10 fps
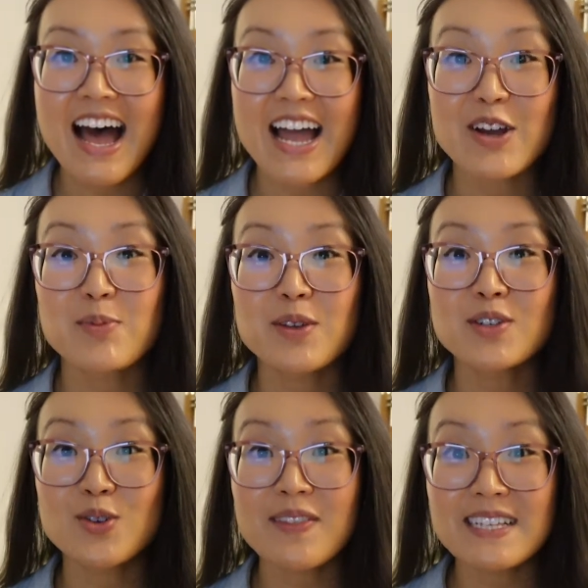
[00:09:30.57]
I hope you
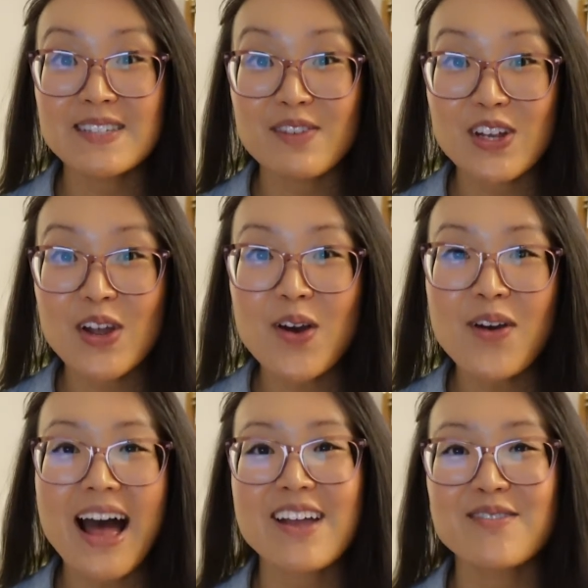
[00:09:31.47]
enjoyed this video.
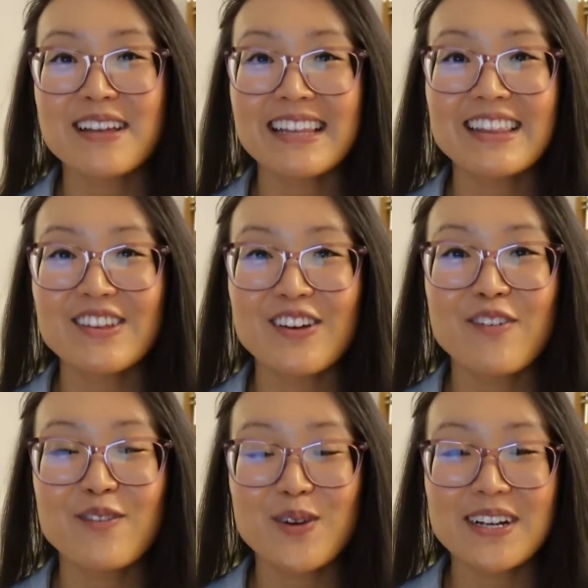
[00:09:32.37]
I really look
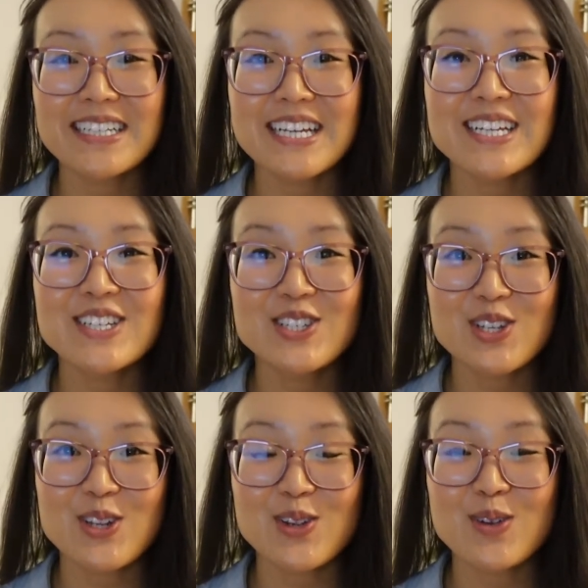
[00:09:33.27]
forward
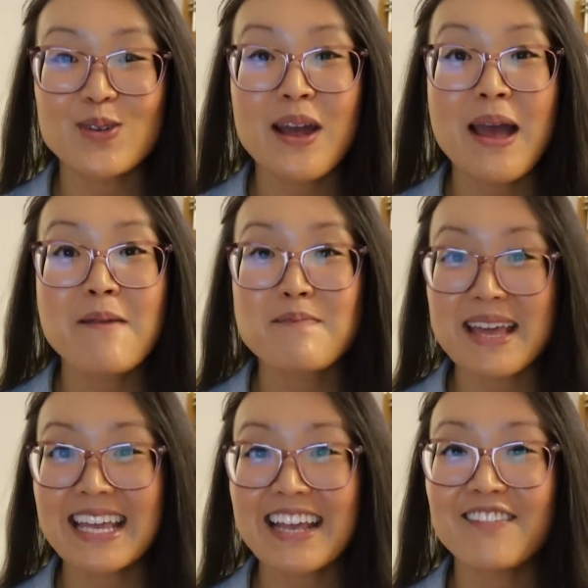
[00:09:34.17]
to
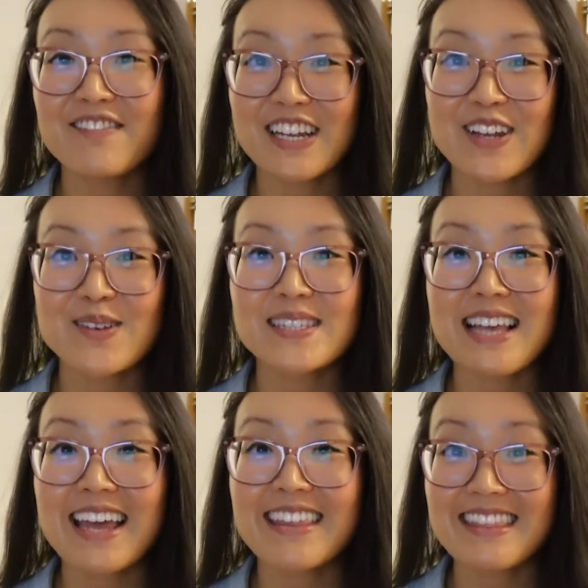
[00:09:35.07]
making videos
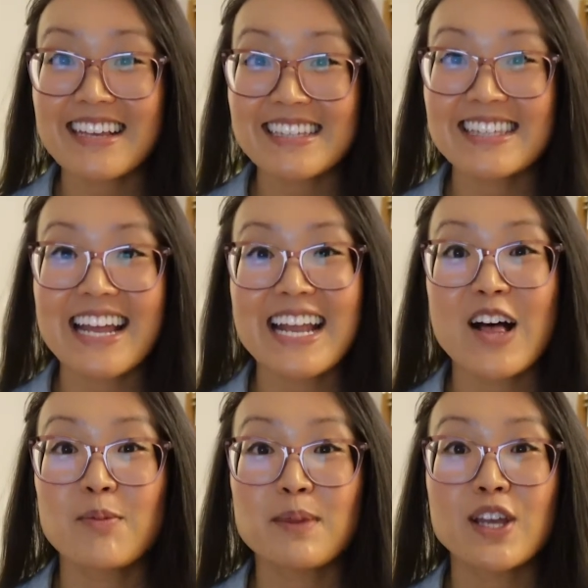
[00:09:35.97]
like this and
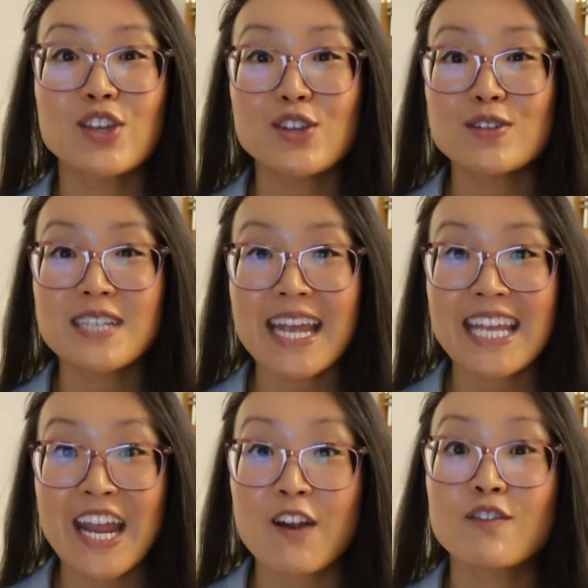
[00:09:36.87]
helping you take
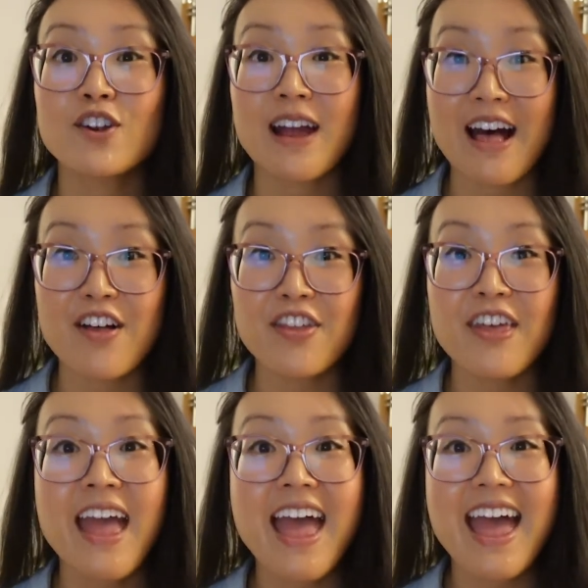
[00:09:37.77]
care of your health
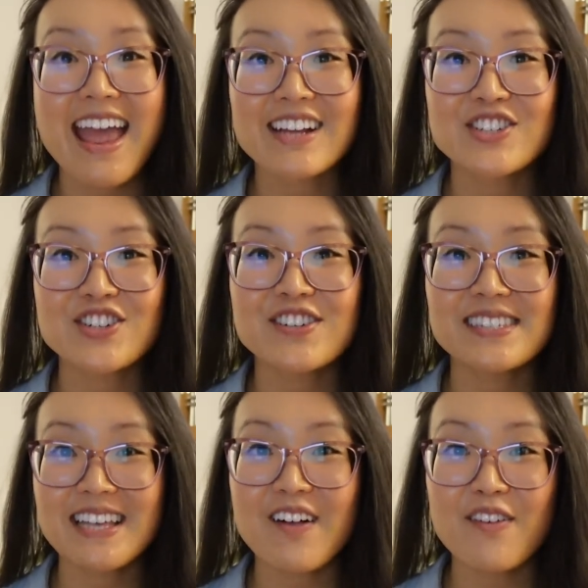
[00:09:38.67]
and
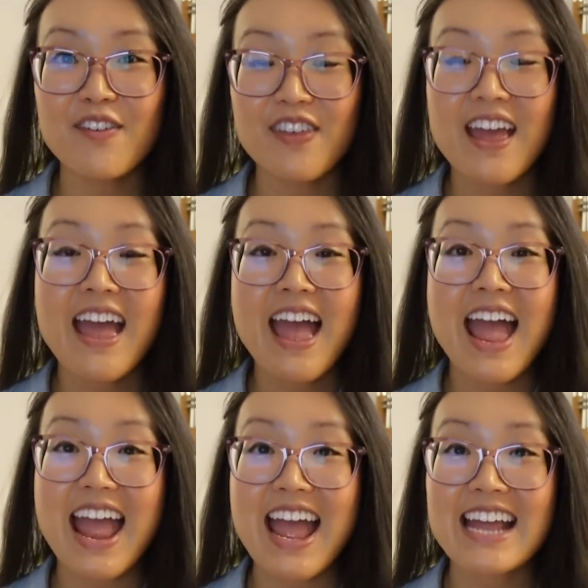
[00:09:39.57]
yourself.
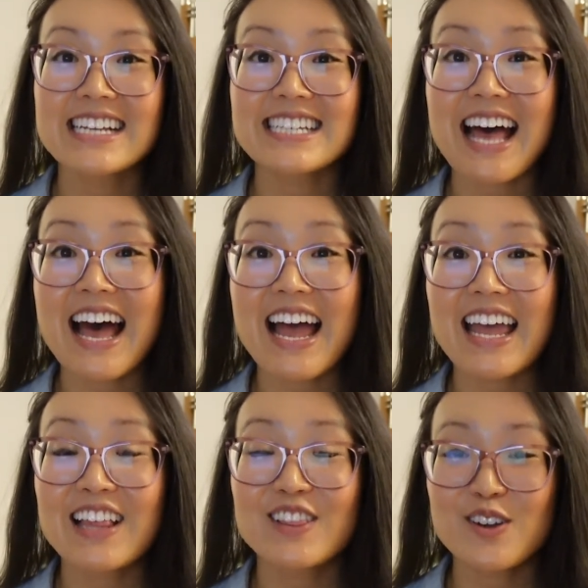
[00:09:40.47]
And
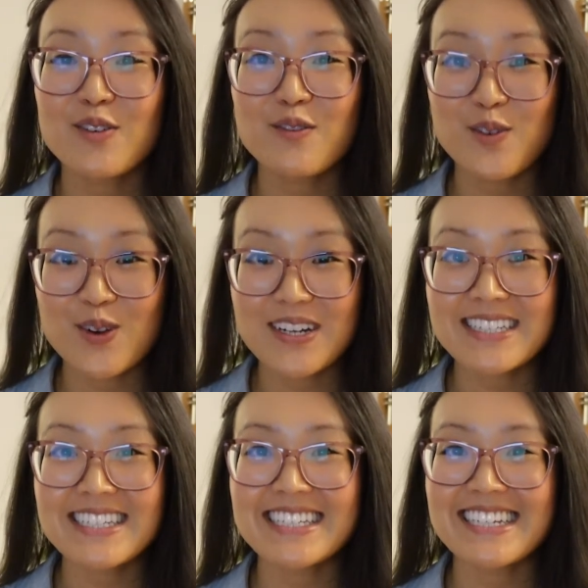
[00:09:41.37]
I look
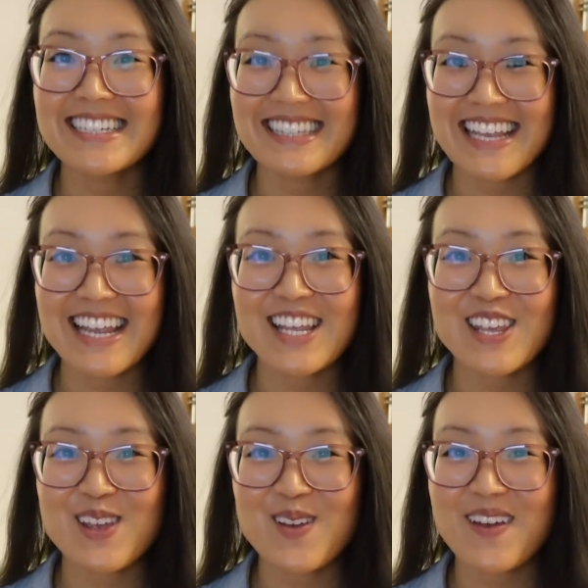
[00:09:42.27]
forward to seeing
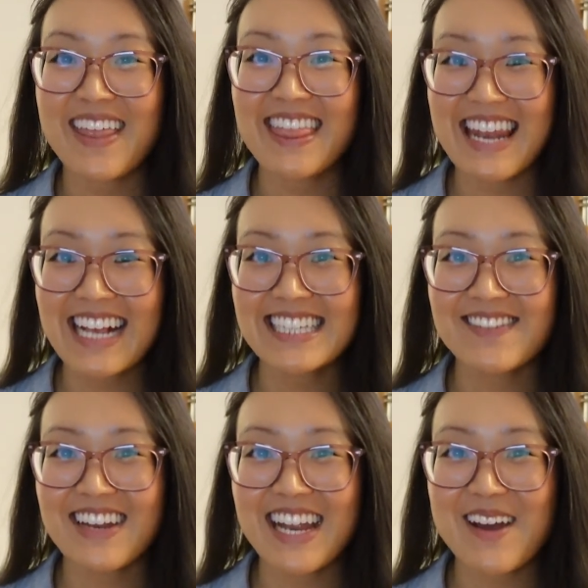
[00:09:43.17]
you in the
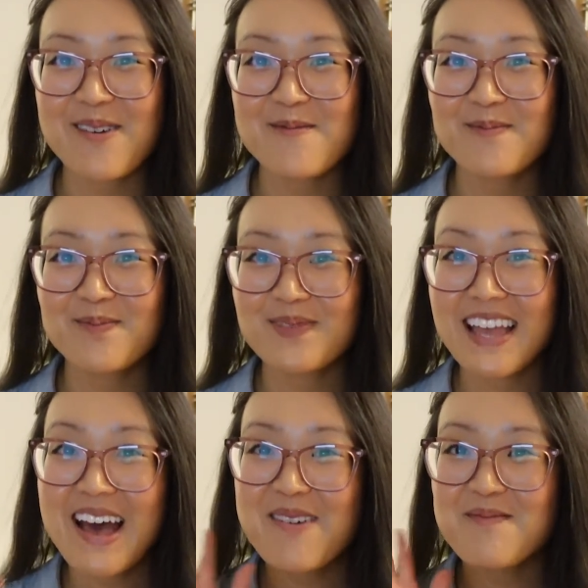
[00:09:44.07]
next video.
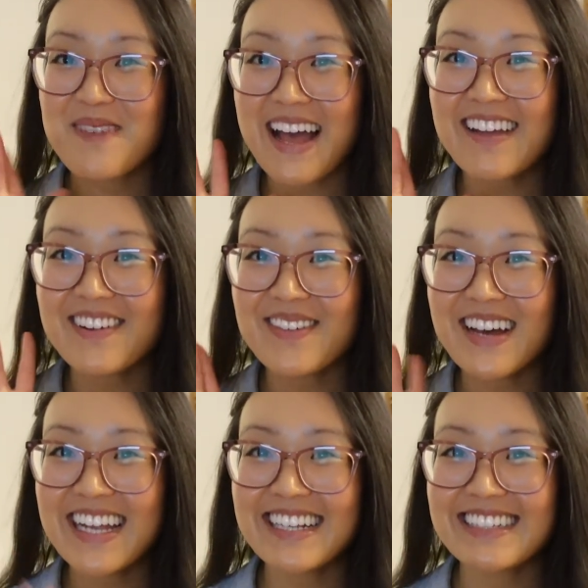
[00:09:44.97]
Bye
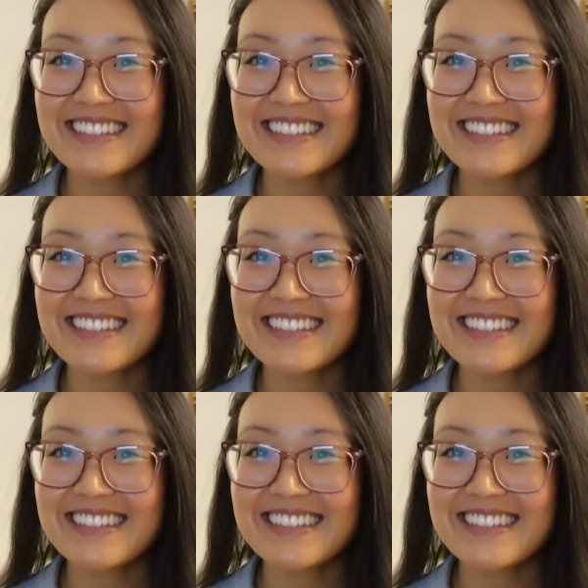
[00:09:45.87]
everyone!